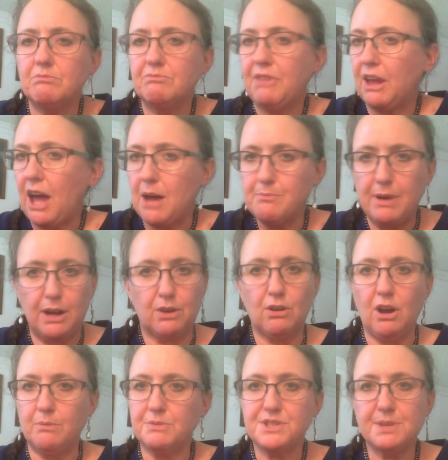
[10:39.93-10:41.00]
they got better
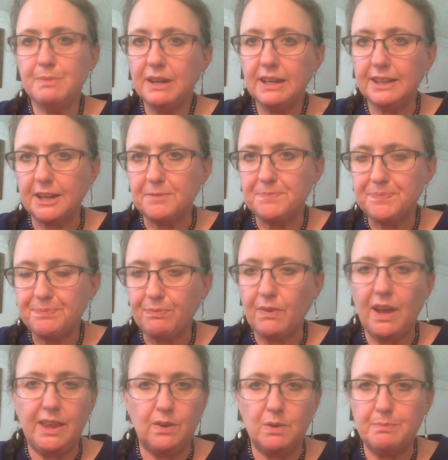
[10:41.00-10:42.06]
almost immediately
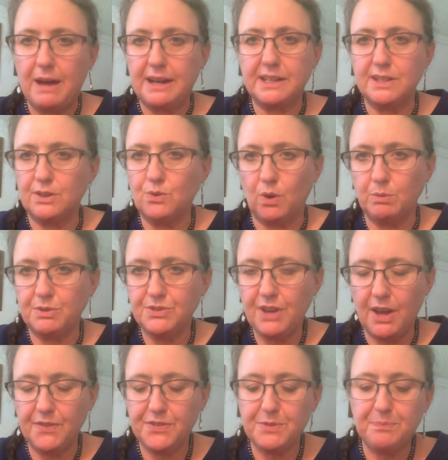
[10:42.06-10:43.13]
and they went back to their normal
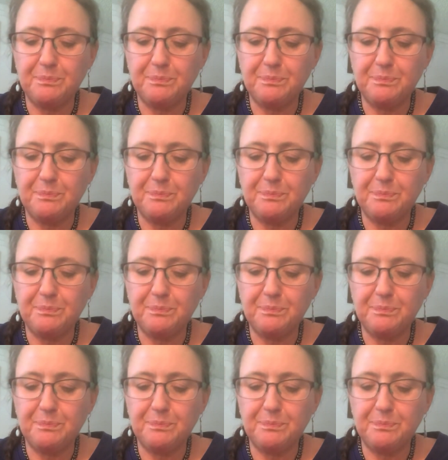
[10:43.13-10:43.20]
selves.